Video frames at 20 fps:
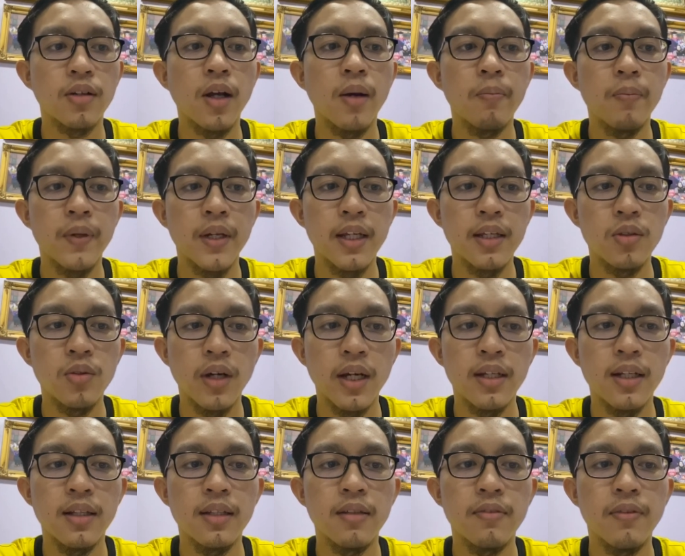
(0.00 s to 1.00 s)
company to
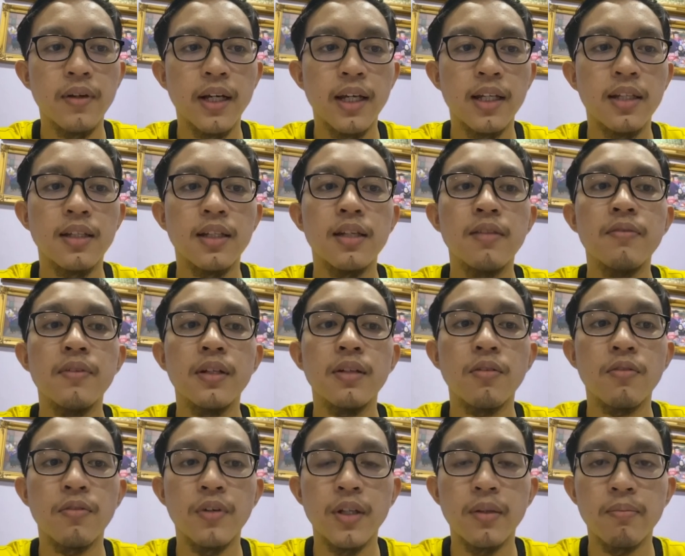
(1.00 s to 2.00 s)
identify and even
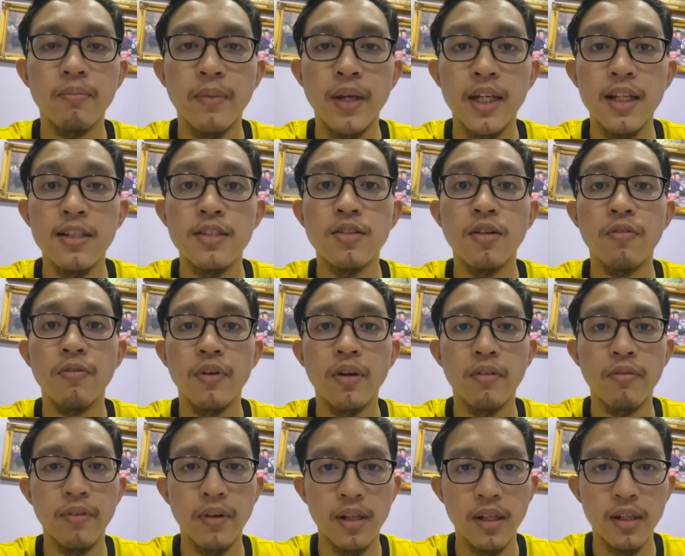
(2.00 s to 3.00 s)
avoid many
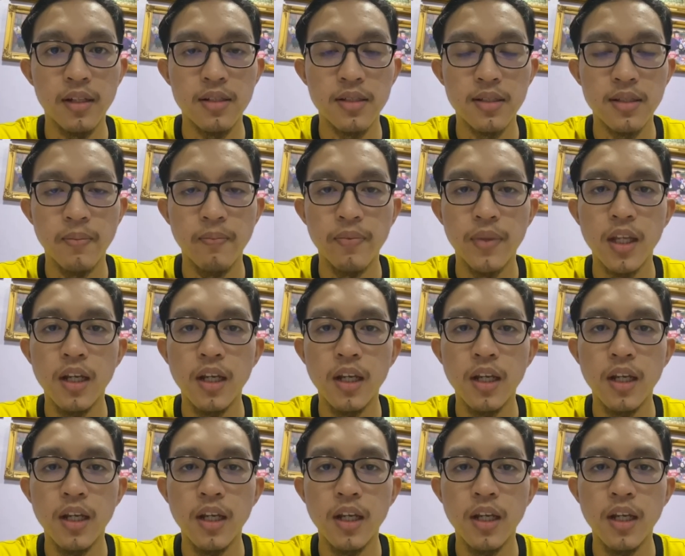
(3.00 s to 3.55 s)
software failures.